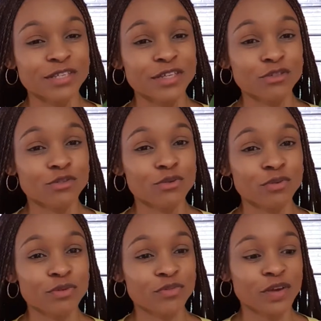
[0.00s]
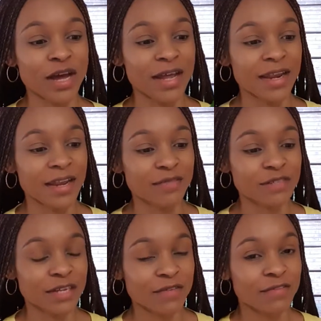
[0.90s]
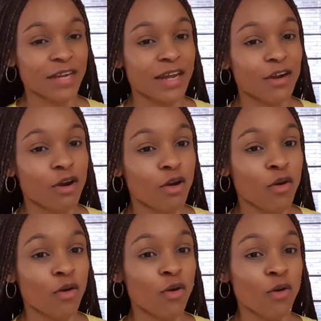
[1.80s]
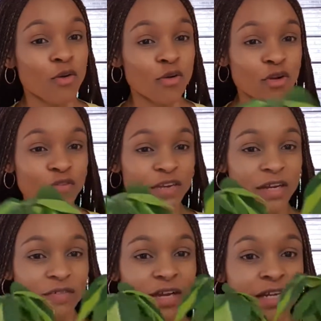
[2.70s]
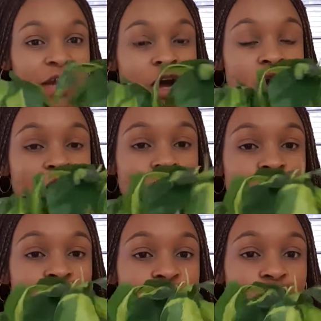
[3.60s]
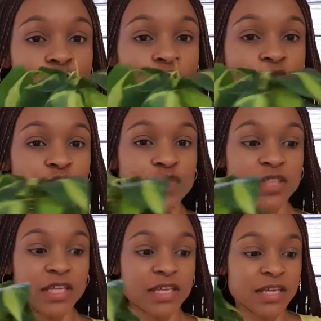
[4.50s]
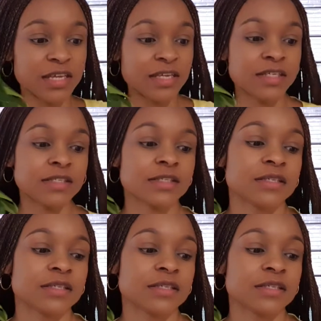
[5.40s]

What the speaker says: It's so beautiful. I love it. I've got a whole lot of it. I've got 4 of these.